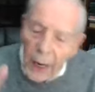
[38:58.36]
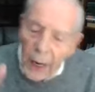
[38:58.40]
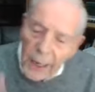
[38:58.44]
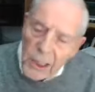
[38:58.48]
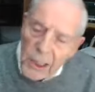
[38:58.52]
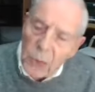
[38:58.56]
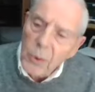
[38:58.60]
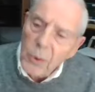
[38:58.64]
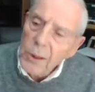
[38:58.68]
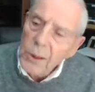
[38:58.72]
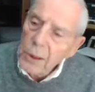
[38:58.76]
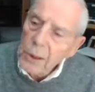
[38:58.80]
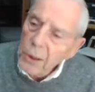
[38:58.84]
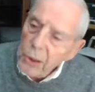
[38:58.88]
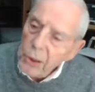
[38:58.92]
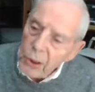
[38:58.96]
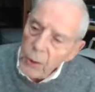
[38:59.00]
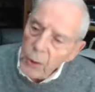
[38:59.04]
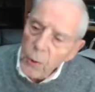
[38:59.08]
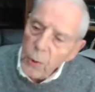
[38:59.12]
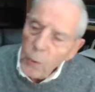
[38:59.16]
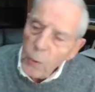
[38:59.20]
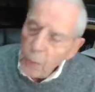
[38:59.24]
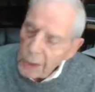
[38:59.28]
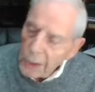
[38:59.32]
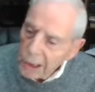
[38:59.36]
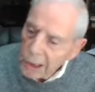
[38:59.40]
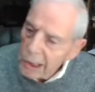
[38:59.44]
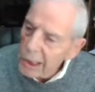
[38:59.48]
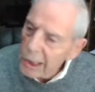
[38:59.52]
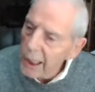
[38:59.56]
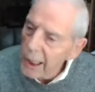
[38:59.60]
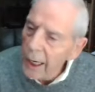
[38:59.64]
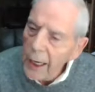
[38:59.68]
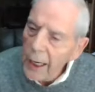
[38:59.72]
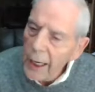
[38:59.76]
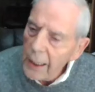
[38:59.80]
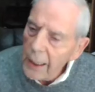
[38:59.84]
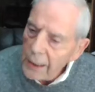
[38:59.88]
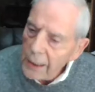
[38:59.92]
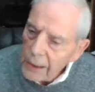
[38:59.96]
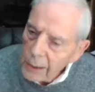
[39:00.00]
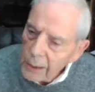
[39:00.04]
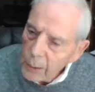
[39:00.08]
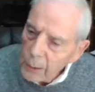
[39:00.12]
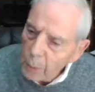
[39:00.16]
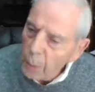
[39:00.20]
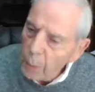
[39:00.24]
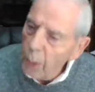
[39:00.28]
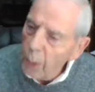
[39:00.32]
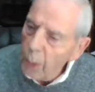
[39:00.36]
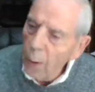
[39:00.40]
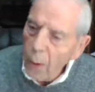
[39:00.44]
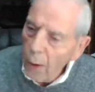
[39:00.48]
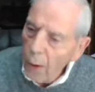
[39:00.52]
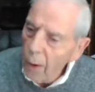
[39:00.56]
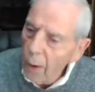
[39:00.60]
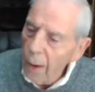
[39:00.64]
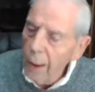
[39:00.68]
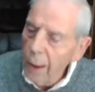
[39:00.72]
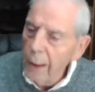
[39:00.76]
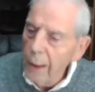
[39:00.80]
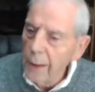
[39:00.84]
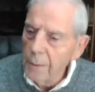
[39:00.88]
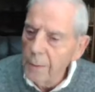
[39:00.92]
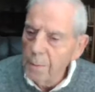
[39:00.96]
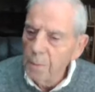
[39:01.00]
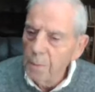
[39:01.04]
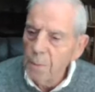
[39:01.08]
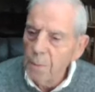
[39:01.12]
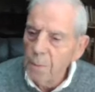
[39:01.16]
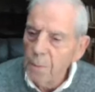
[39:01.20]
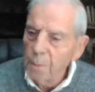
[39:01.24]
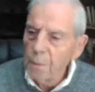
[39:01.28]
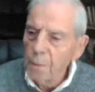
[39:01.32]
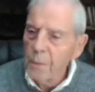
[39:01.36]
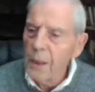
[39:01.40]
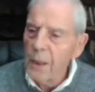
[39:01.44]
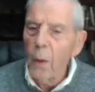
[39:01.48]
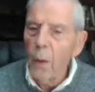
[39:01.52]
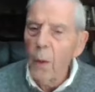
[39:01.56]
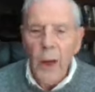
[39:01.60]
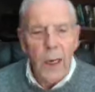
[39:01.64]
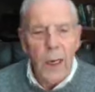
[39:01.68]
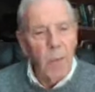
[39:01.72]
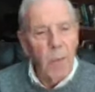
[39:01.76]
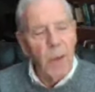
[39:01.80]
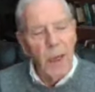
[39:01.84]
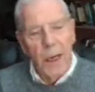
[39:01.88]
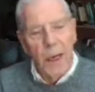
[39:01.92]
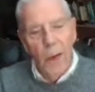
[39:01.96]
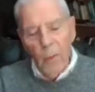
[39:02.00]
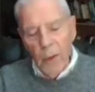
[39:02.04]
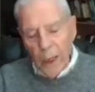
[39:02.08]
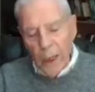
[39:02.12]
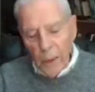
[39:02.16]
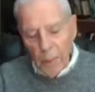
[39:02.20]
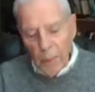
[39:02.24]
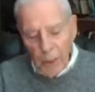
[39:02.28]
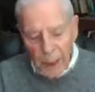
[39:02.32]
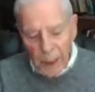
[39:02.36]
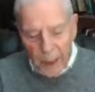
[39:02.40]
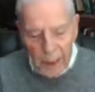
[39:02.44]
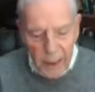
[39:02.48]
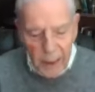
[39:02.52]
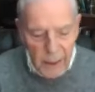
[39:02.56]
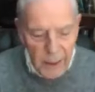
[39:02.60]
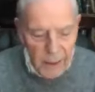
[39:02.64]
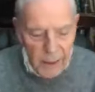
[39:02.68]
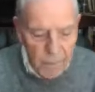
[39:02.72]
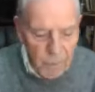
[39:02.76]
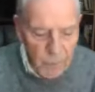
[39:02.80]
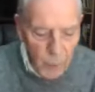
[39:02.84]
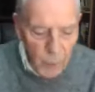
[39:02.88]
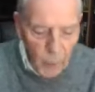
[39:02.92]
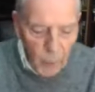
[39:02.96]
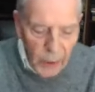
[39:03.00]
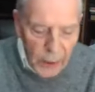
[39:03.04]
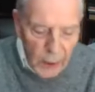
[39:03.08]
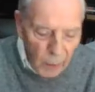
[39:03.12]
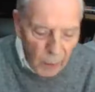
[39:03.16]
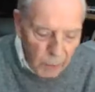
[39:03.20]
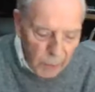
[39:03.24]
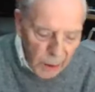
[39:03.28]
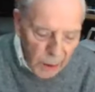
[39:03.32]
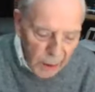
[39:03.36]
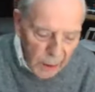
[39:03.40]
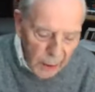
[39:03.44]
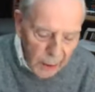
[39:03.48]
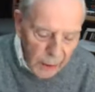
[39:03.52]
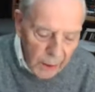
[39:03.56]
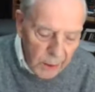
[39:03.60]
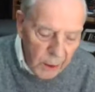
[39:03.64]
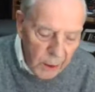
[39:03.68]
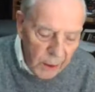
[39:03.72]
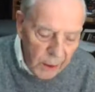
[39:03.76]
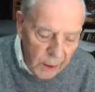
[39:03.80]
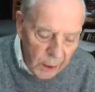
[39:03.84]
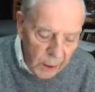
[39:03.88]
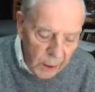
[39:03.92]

That's what the Jew was saying to Paul. Now, wait a minute, wait a minute, wait a minute.